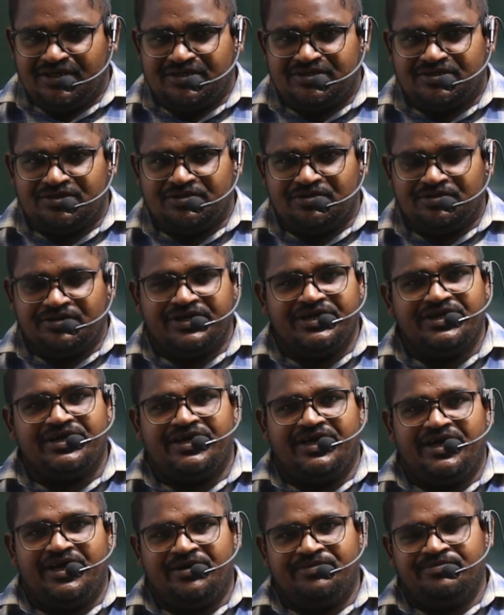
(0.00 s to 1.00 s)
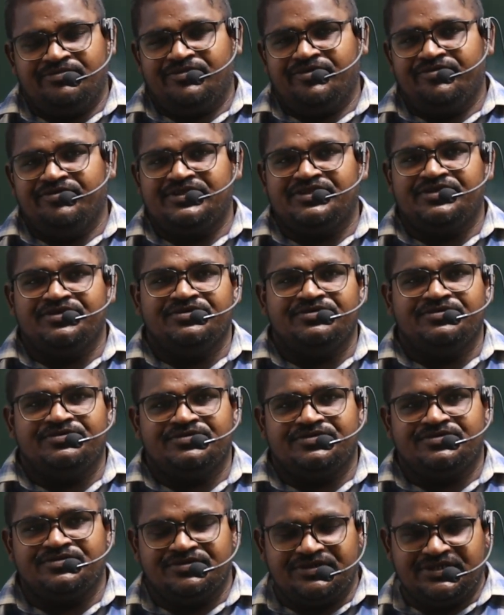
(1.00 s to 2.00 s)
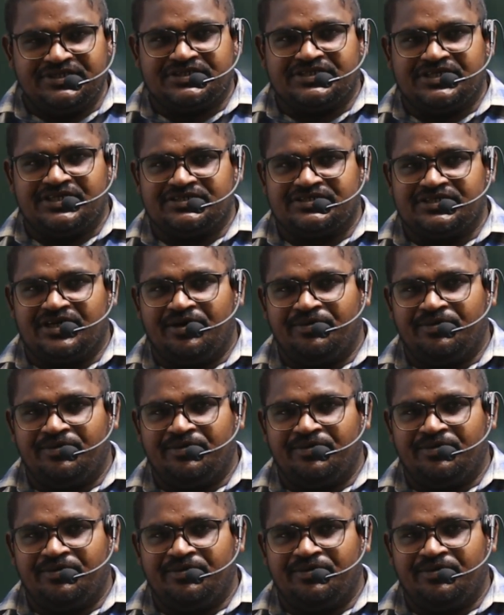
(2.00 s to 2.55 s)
So here I am with you to discuss